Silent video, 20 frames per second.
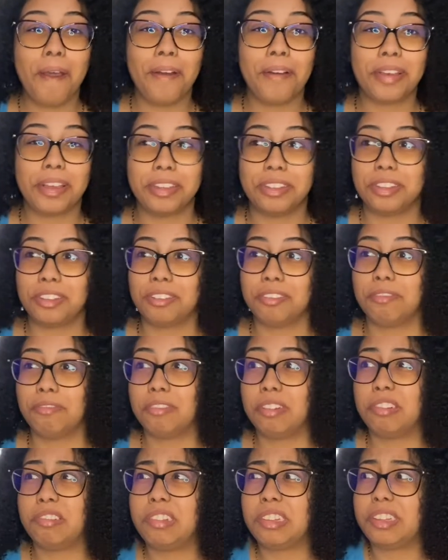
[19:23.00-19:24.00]
okay, so
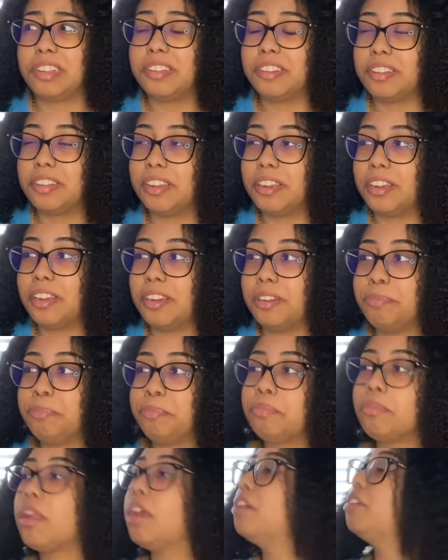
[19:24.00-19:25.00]
what was I saying?
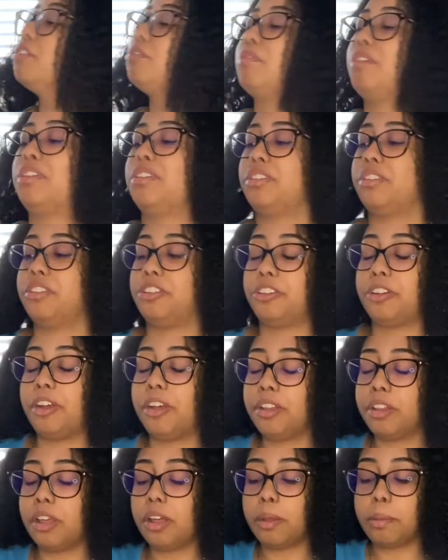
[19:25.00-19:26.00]
I just wanted to try
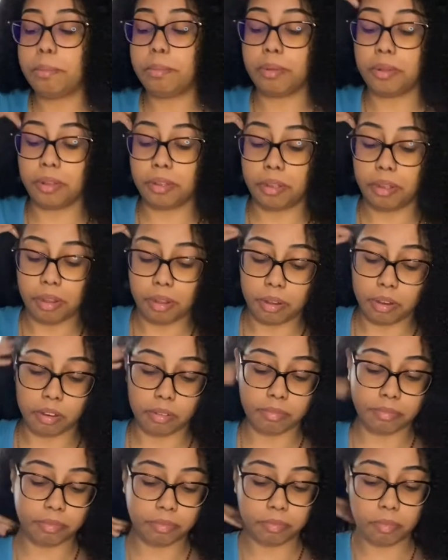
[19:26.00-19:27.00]
that, but um,
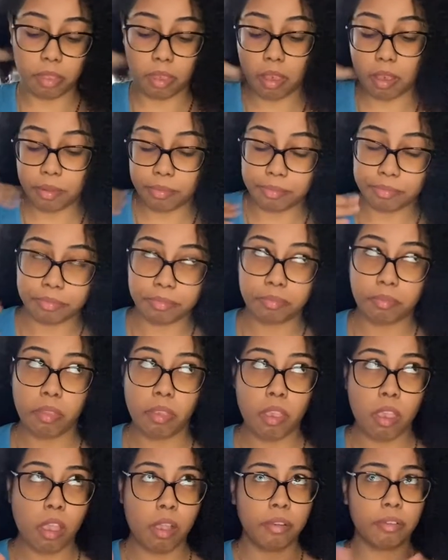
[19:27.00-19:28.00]

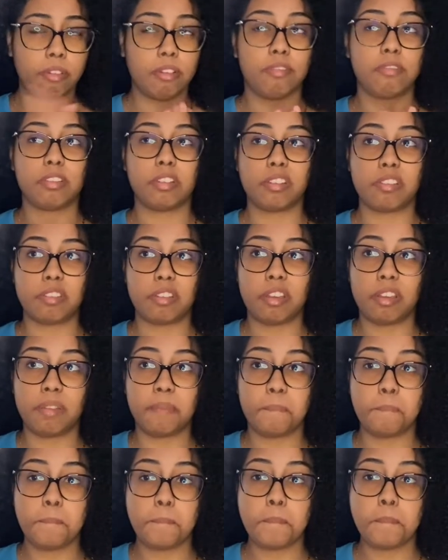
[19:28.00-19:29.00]
what was I saying?
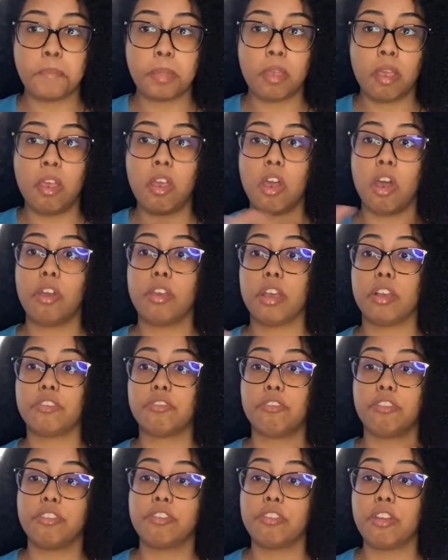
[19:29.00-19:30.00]
Oh yeah, so
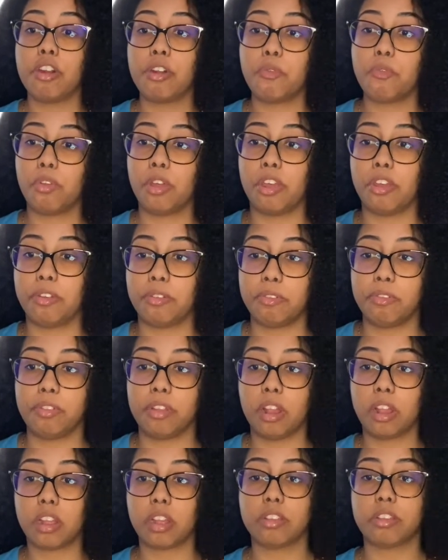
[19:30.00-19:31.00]
we started like
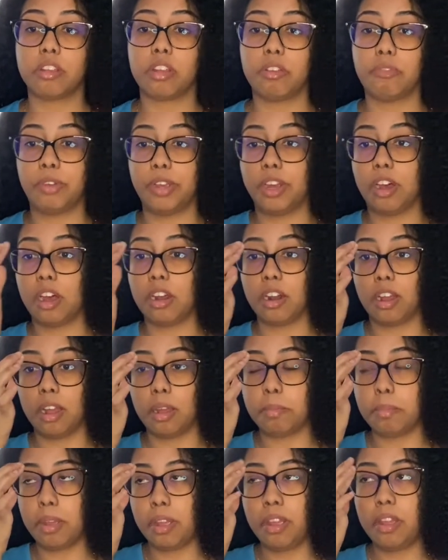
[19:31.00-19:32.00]
like I said, we got
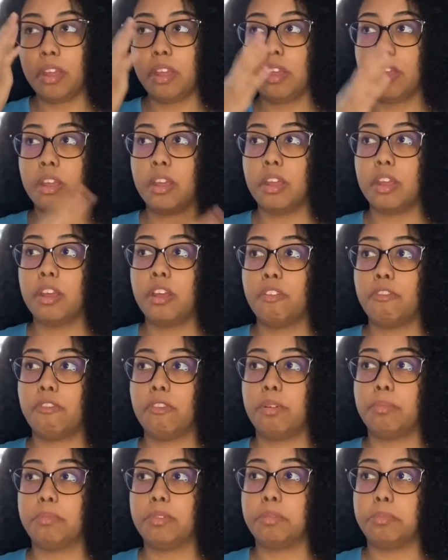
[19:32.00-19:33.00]
up
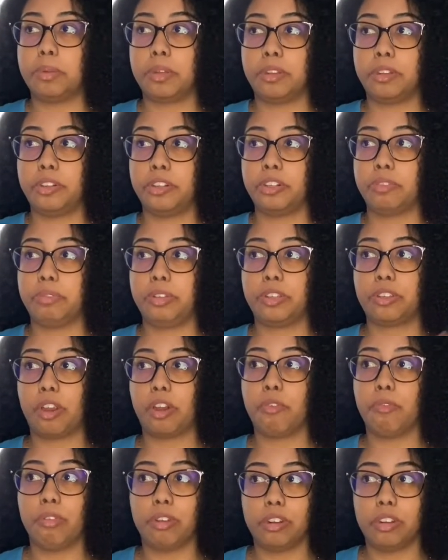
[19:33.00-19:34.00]
from the bench and we
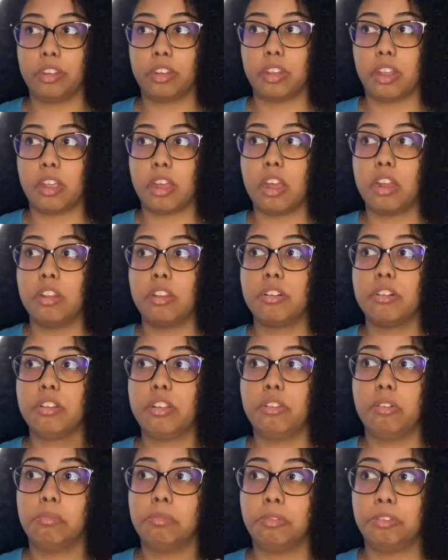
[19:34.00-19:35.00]
started running. Like I
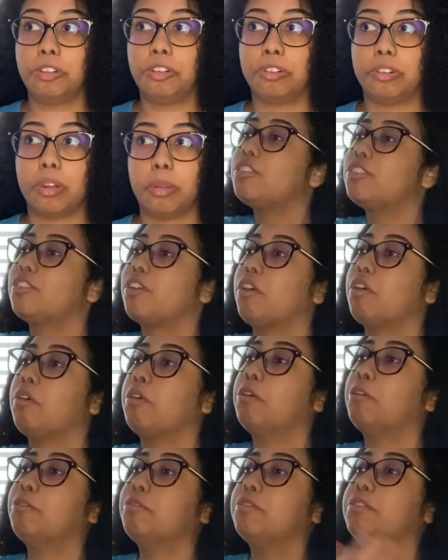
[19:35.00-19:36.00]
literally almost tripped.
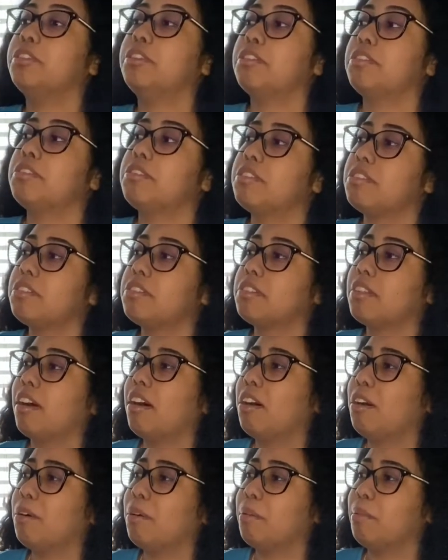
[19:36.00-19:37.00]
So there's this
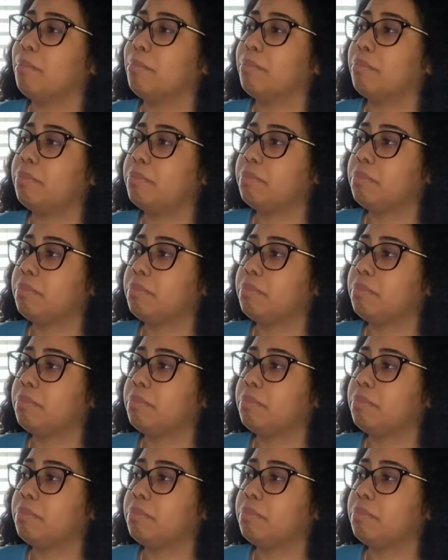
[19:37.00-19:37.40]
um,